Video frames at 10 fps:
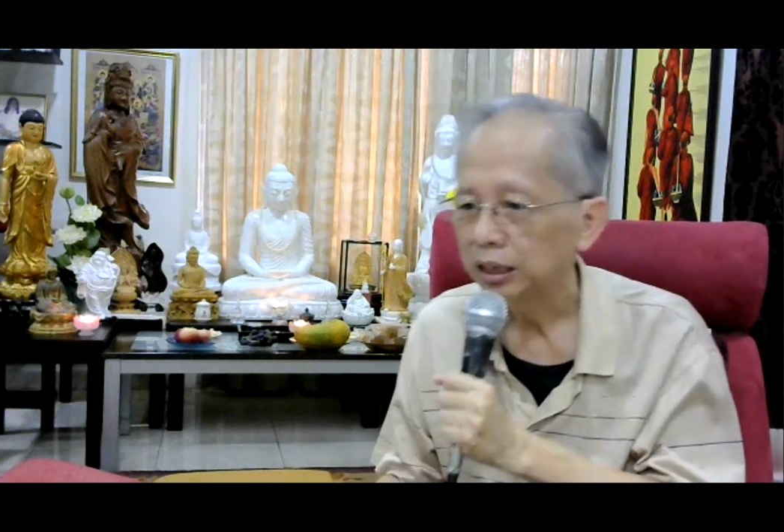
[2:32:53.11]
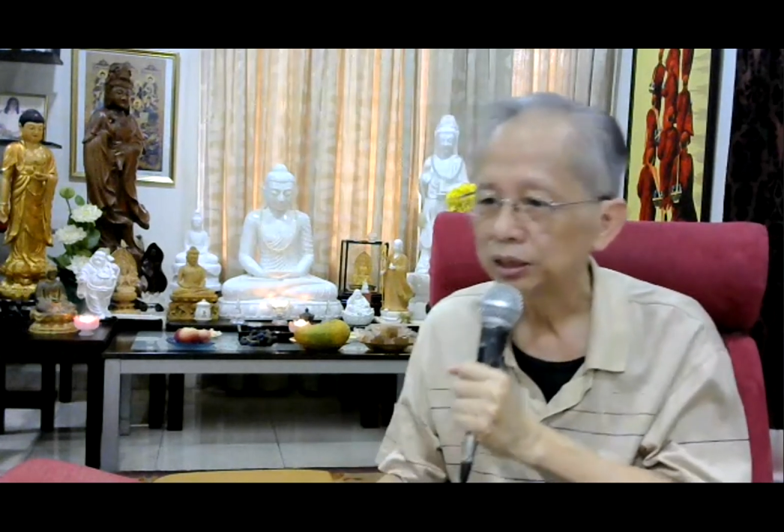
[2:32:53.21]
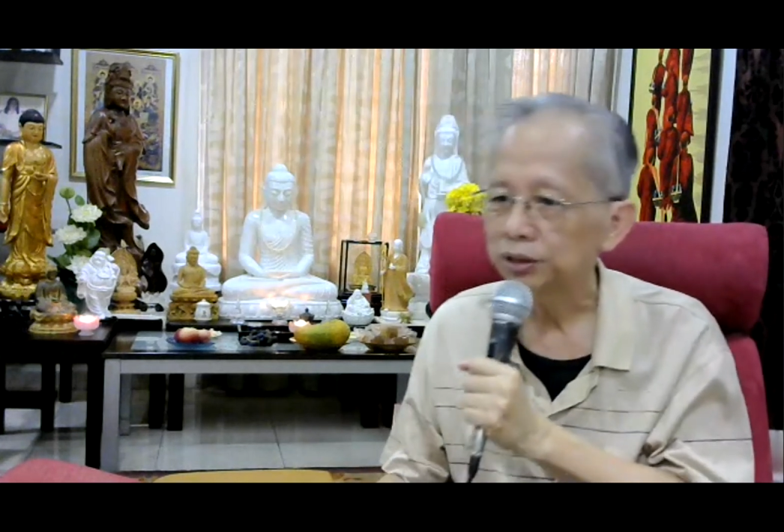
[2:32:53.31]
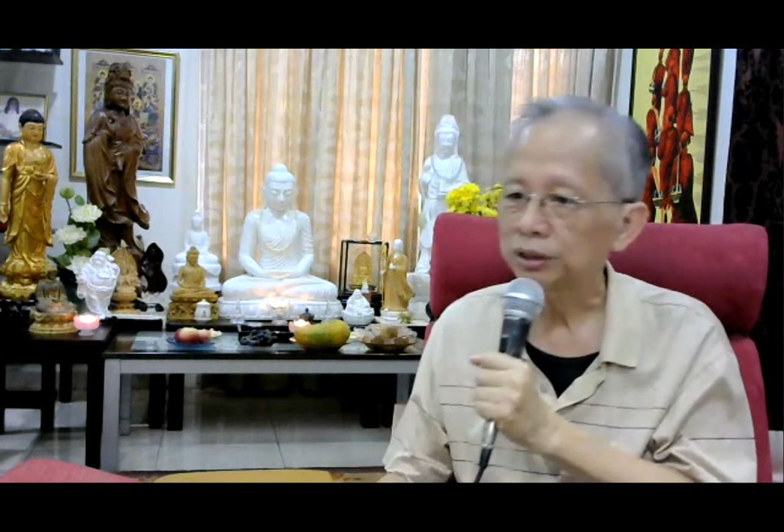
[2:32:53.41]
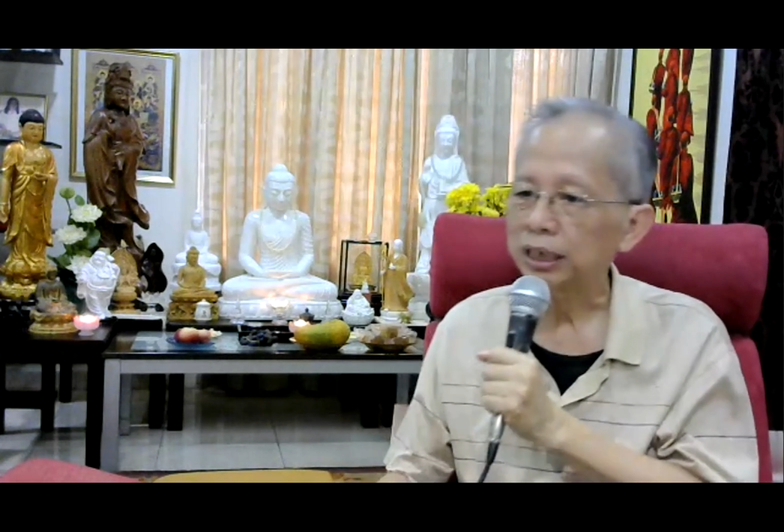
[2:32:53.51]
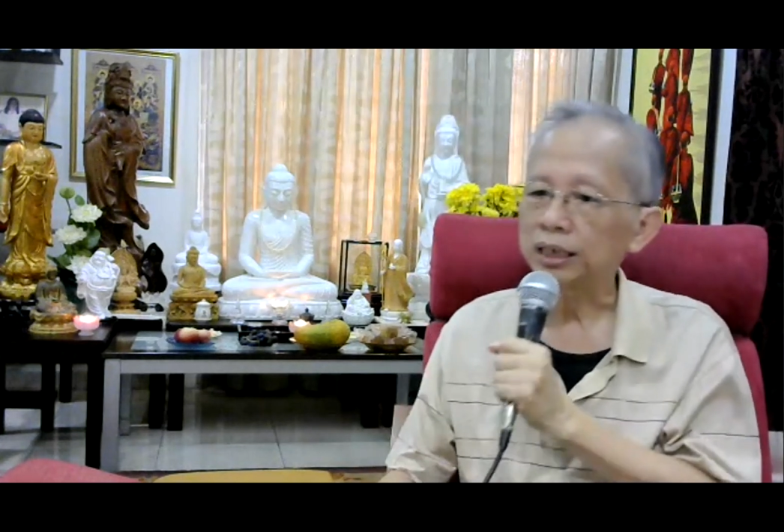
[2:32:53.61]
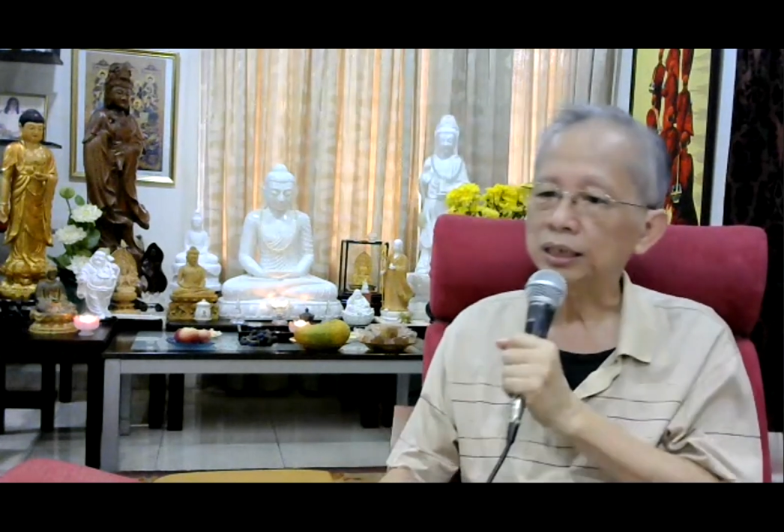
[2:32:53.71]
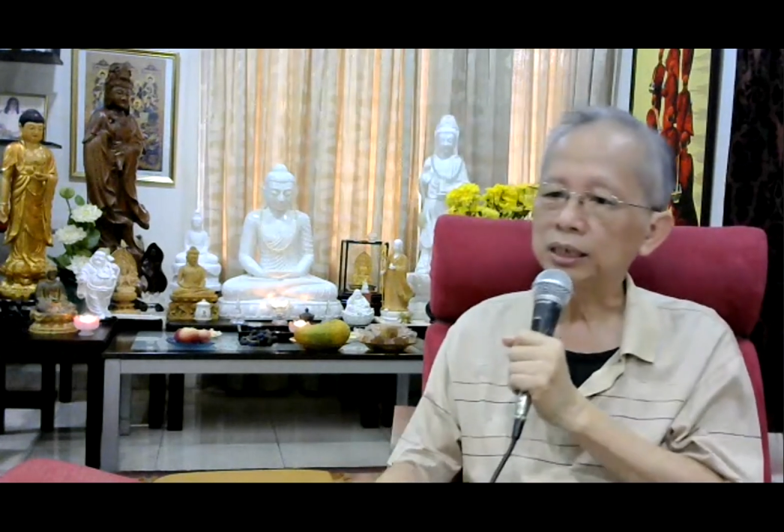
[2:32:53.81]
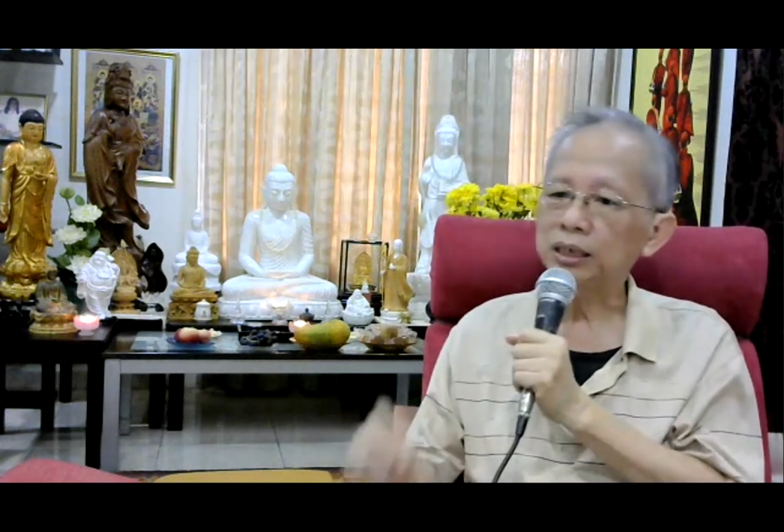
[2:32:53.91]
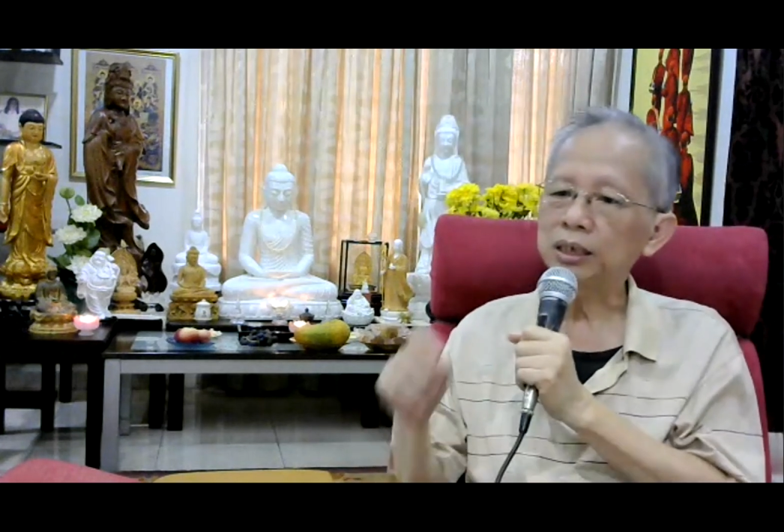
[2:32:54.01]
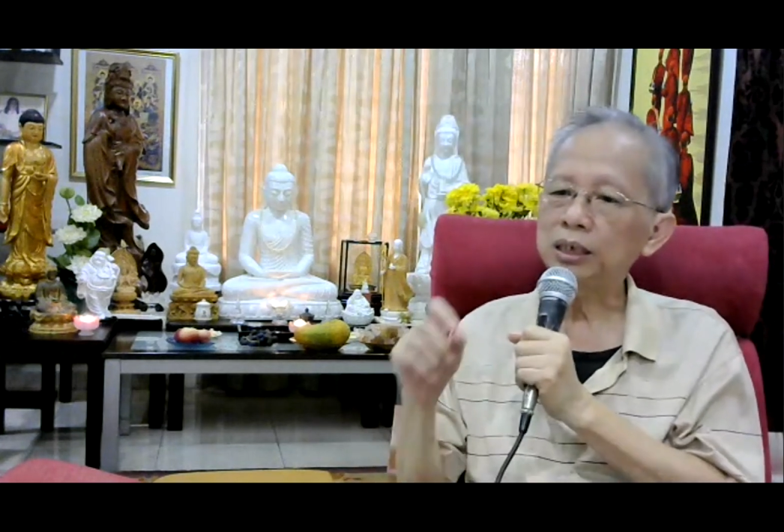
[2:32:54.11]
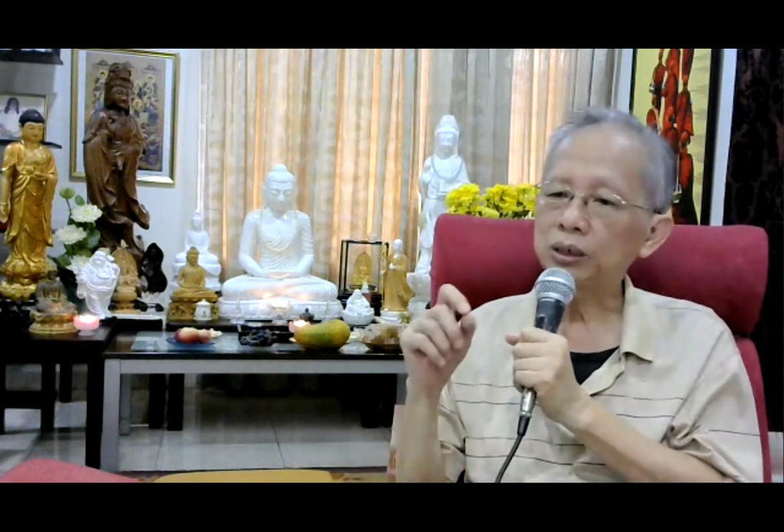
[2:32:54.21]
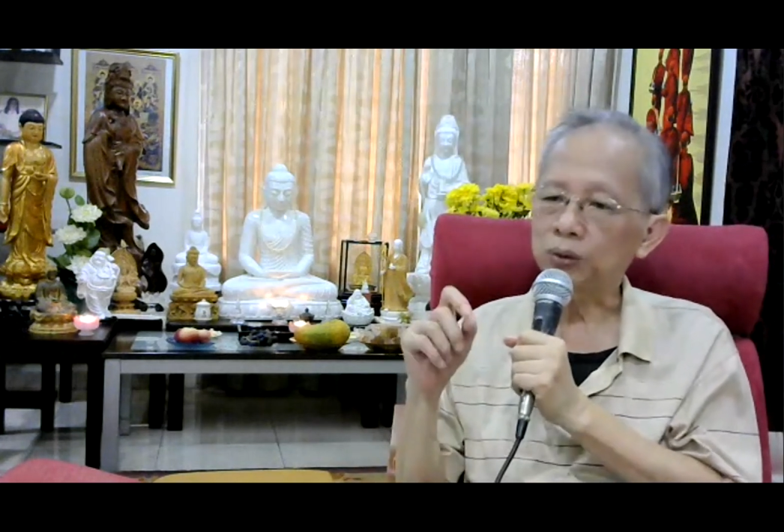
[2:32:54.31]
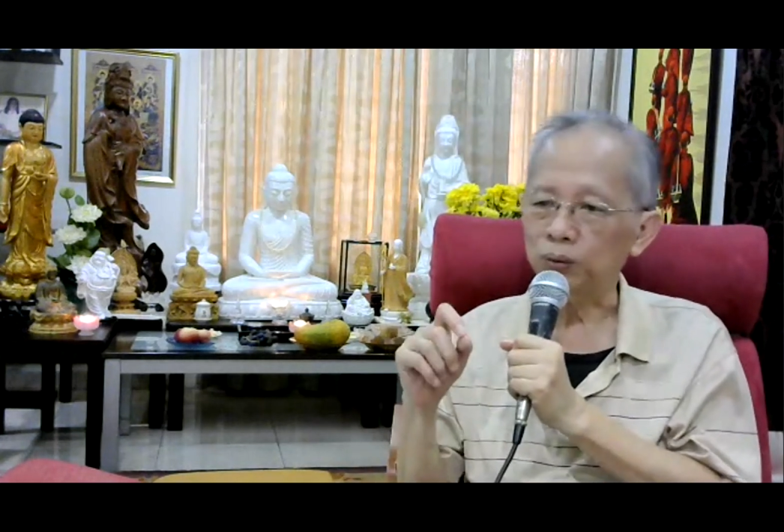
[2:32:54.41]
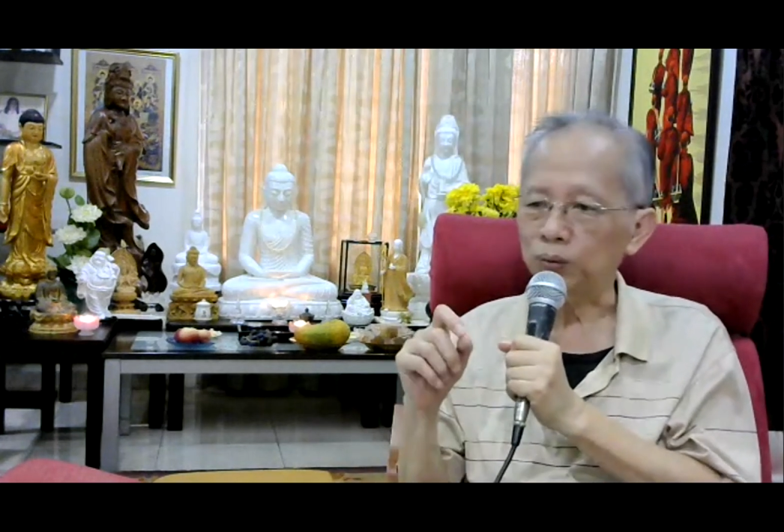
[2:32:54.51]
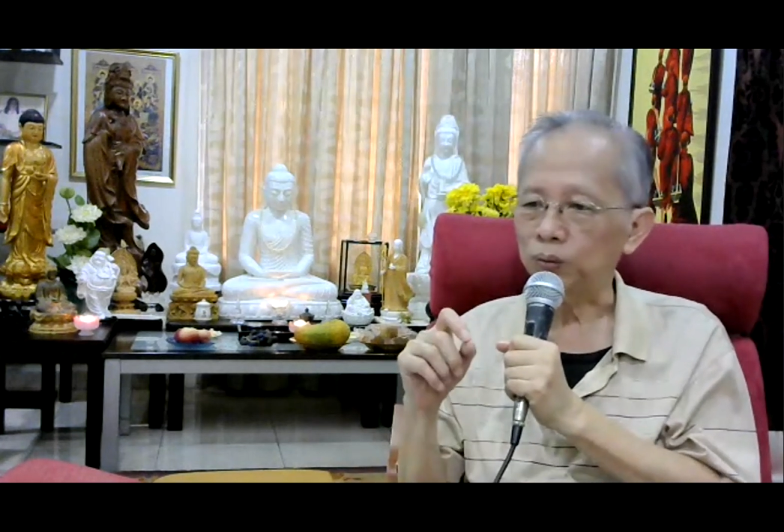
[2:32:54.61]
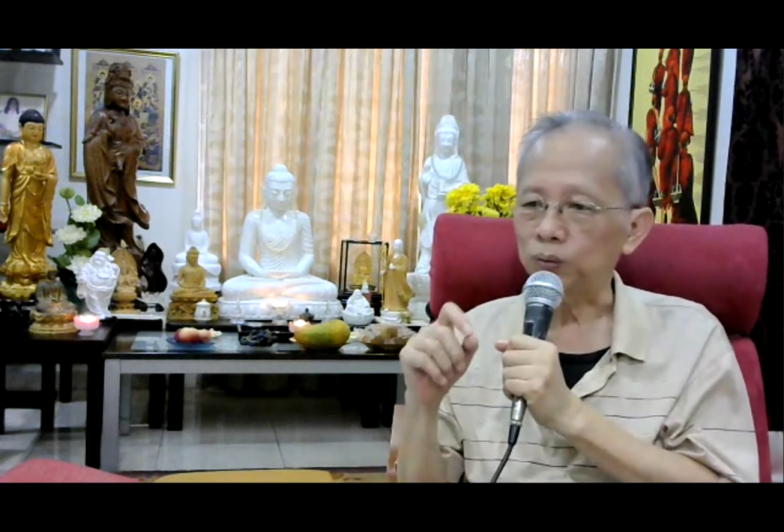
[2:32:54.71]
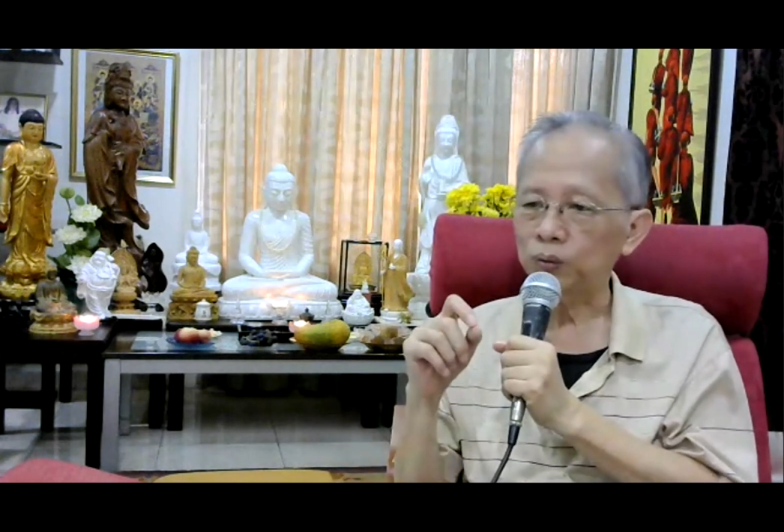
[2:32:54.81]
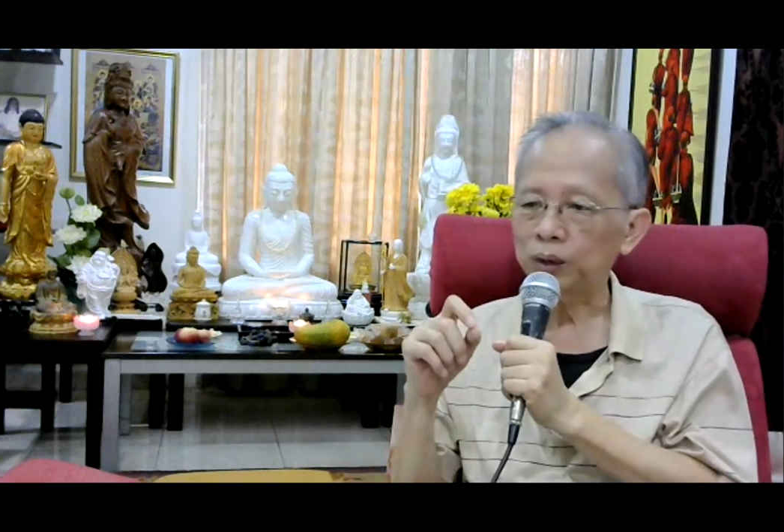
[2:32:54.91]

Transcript: So the ego,